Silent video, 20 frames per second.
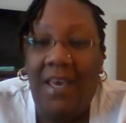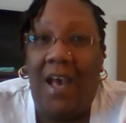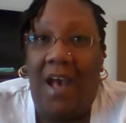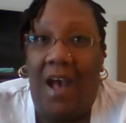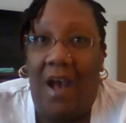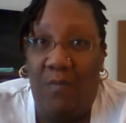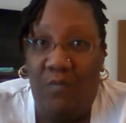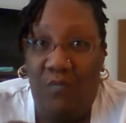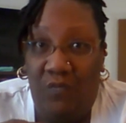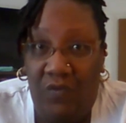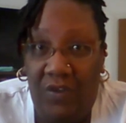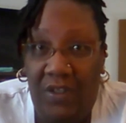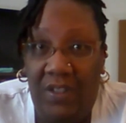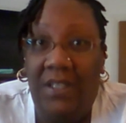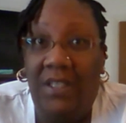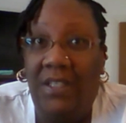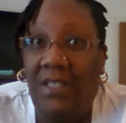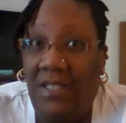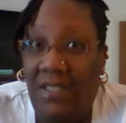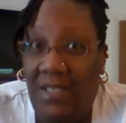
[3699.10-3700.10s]
I'm
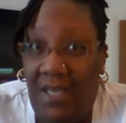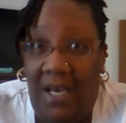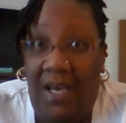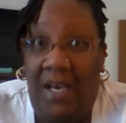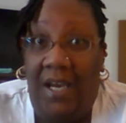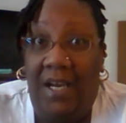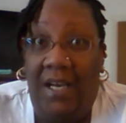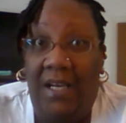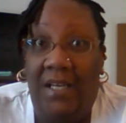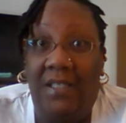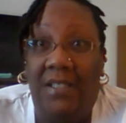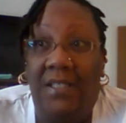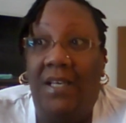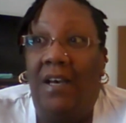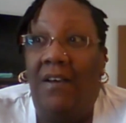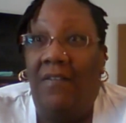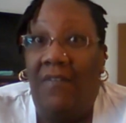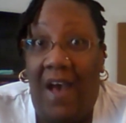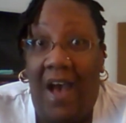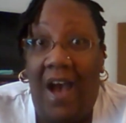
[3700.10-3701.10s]
really tired
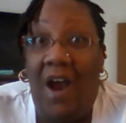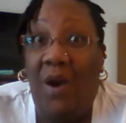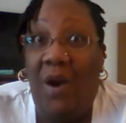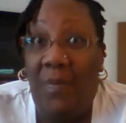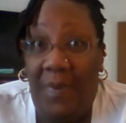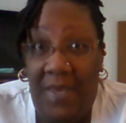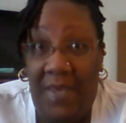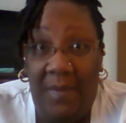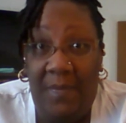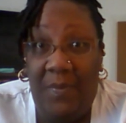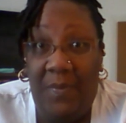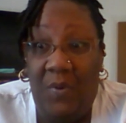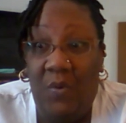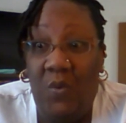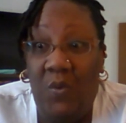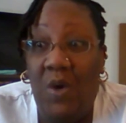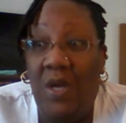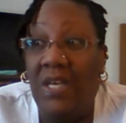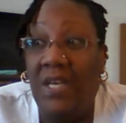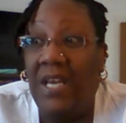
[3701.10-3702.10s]
of our
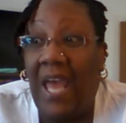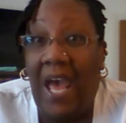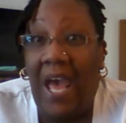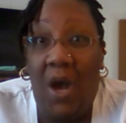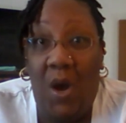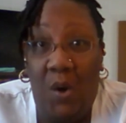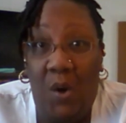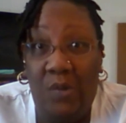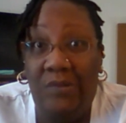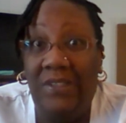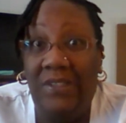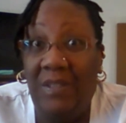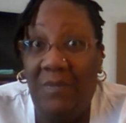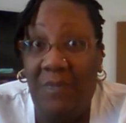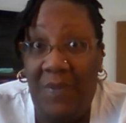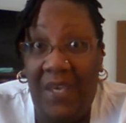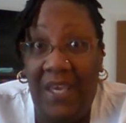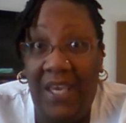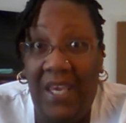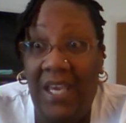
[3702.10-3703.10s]
people not
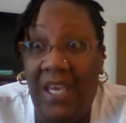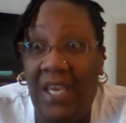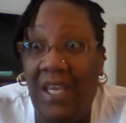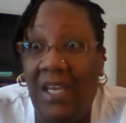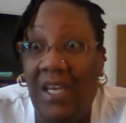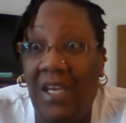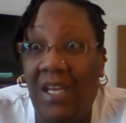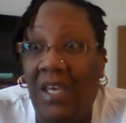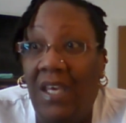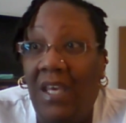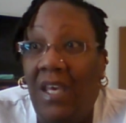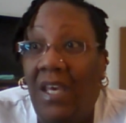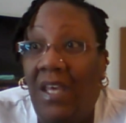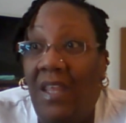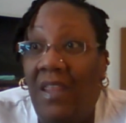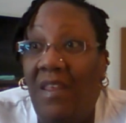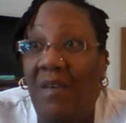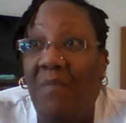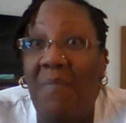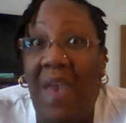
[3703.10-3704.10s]
only being
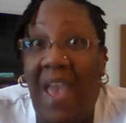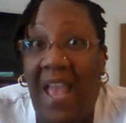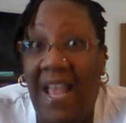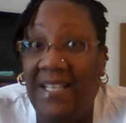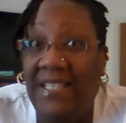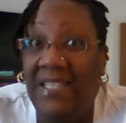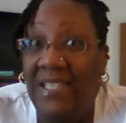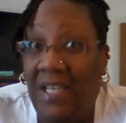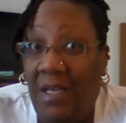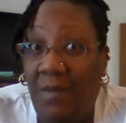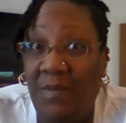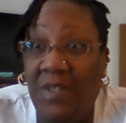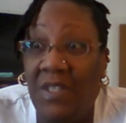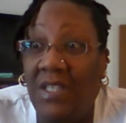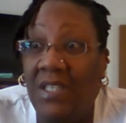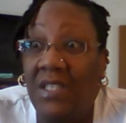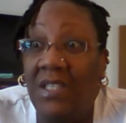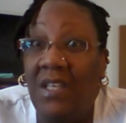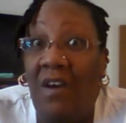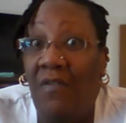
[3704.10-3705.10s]
the main
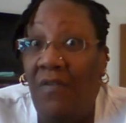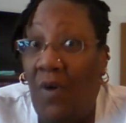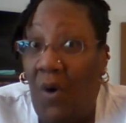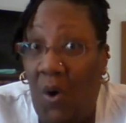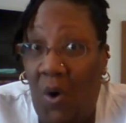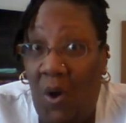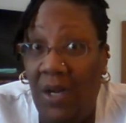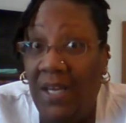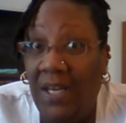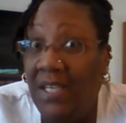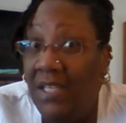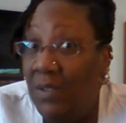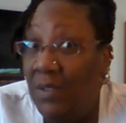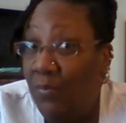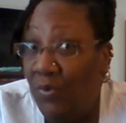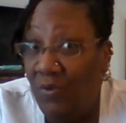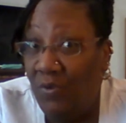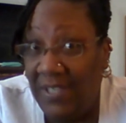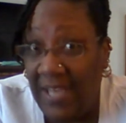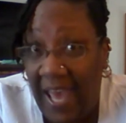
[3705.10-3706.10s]
subjects of all of this
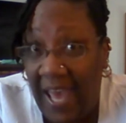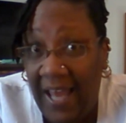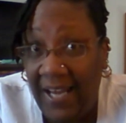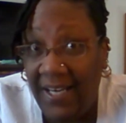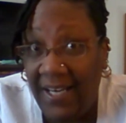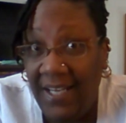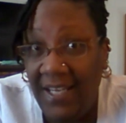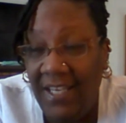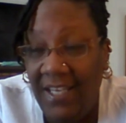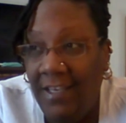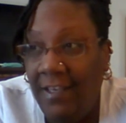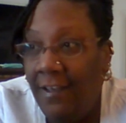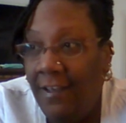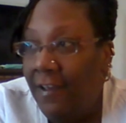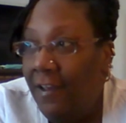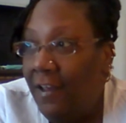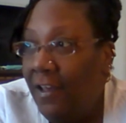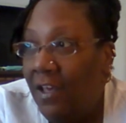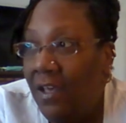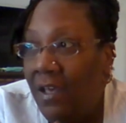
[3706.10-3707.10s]
brutality,
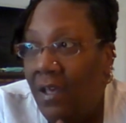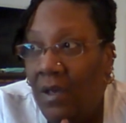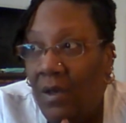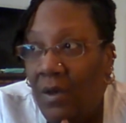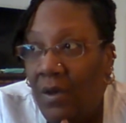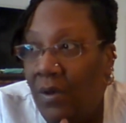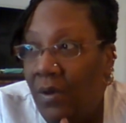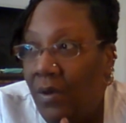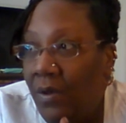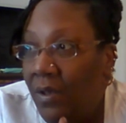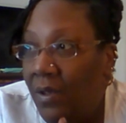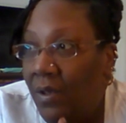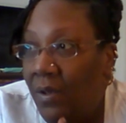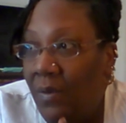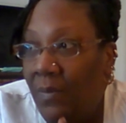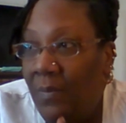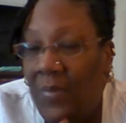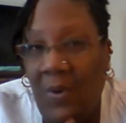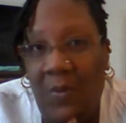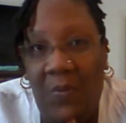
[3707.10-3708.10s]

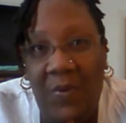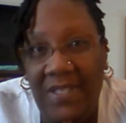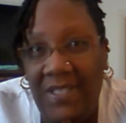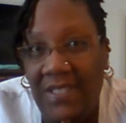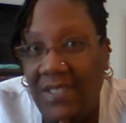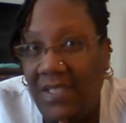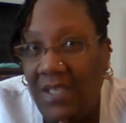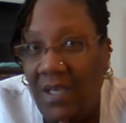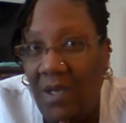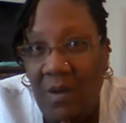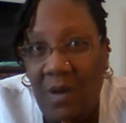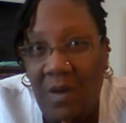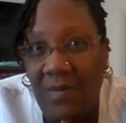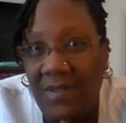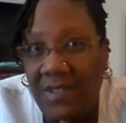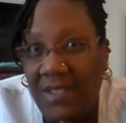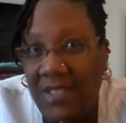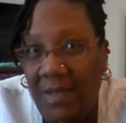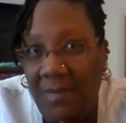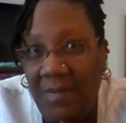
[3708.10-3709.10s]
but we still
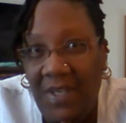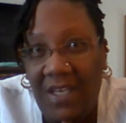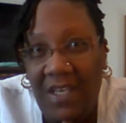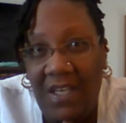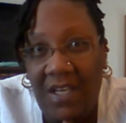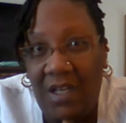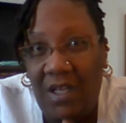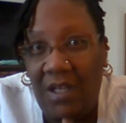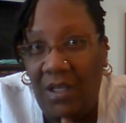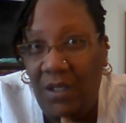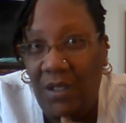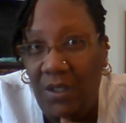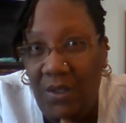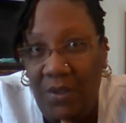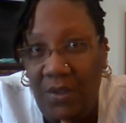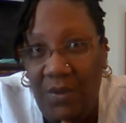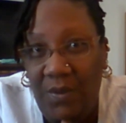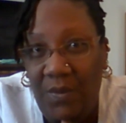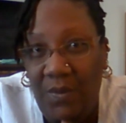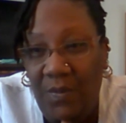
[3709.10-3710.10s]
don't seem to get a
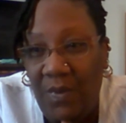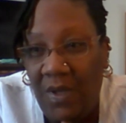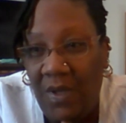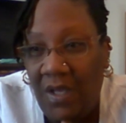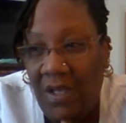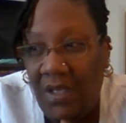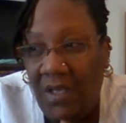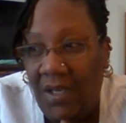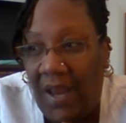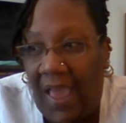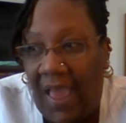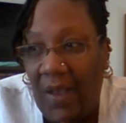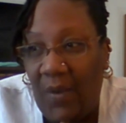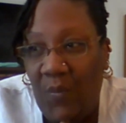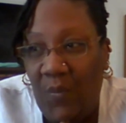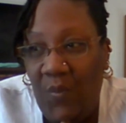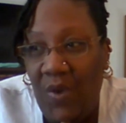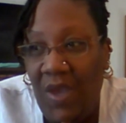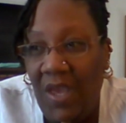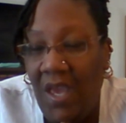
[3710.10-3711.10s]
clue. Like,
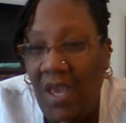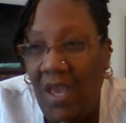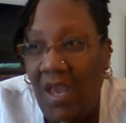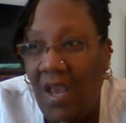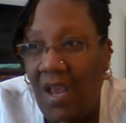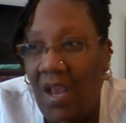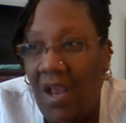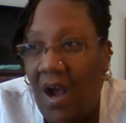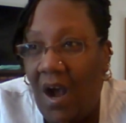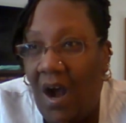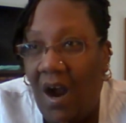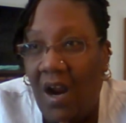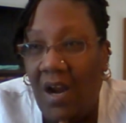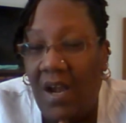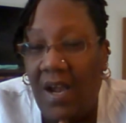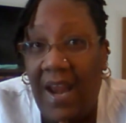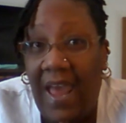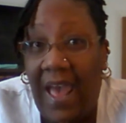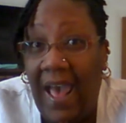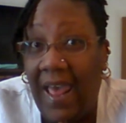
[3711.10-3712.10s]
we are
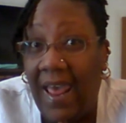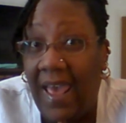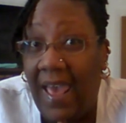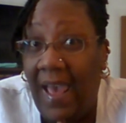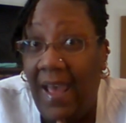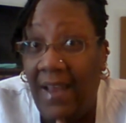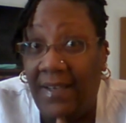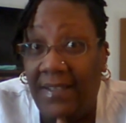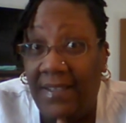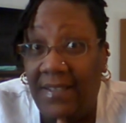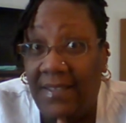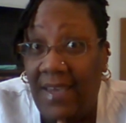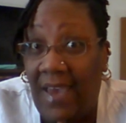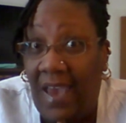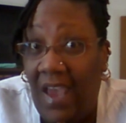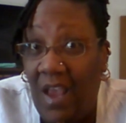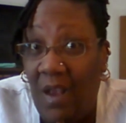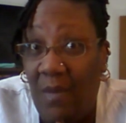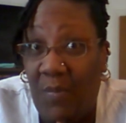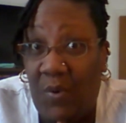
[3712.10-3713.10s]
not at the
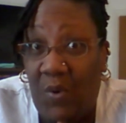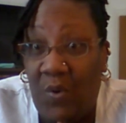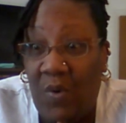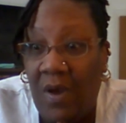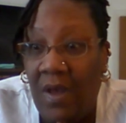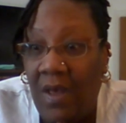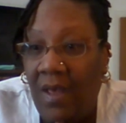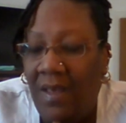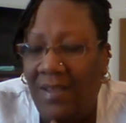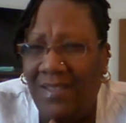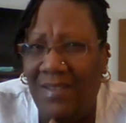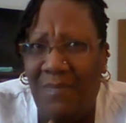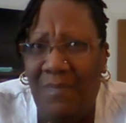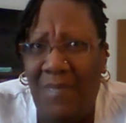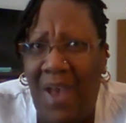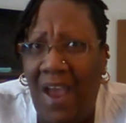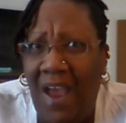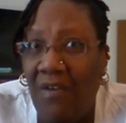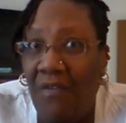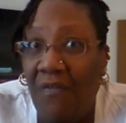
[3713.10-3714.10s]
table. As a
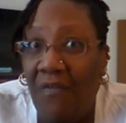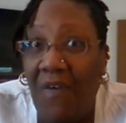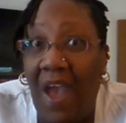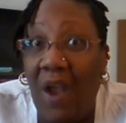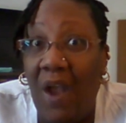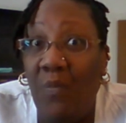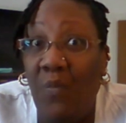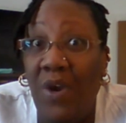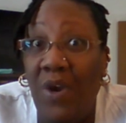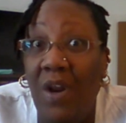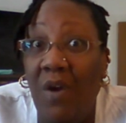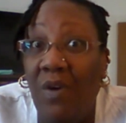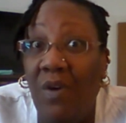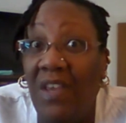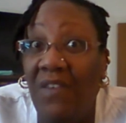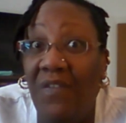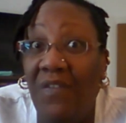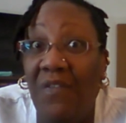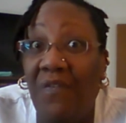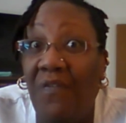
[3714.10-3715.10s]
matter of fact, we don't
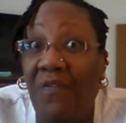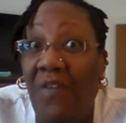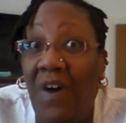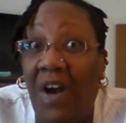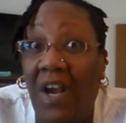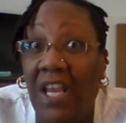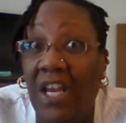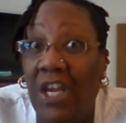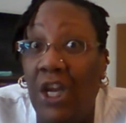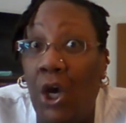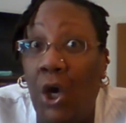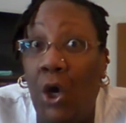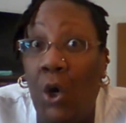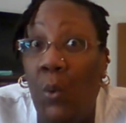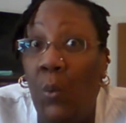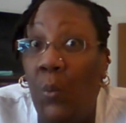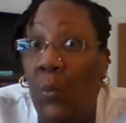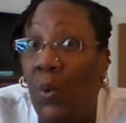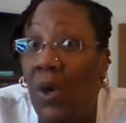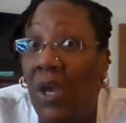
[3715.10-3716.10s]
even fucking know
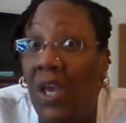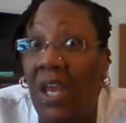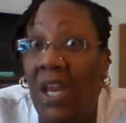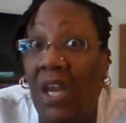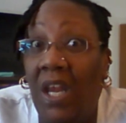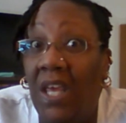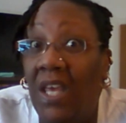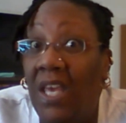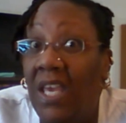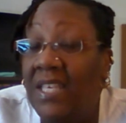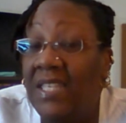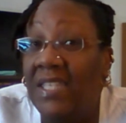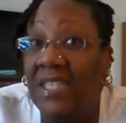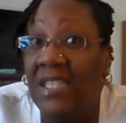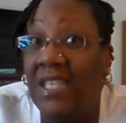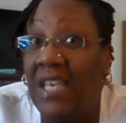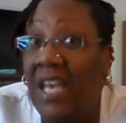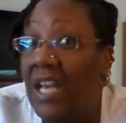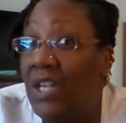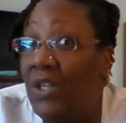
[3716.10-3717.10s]
when it's
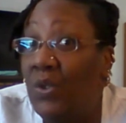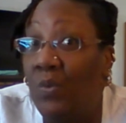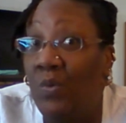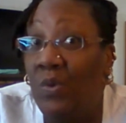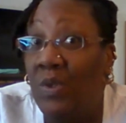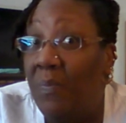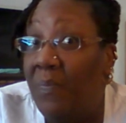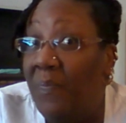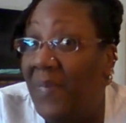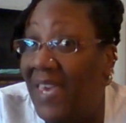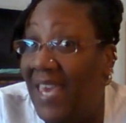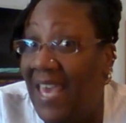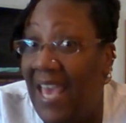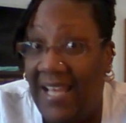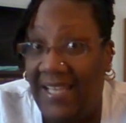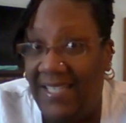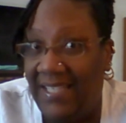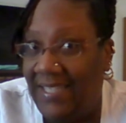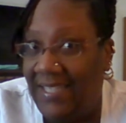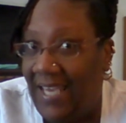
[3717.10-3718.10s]
scheduled to be
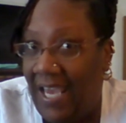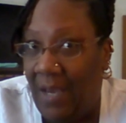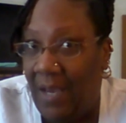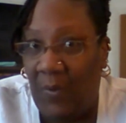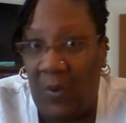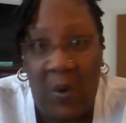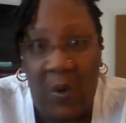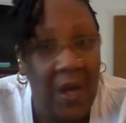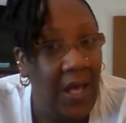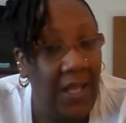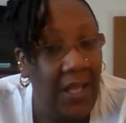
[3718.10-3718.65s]
at the table.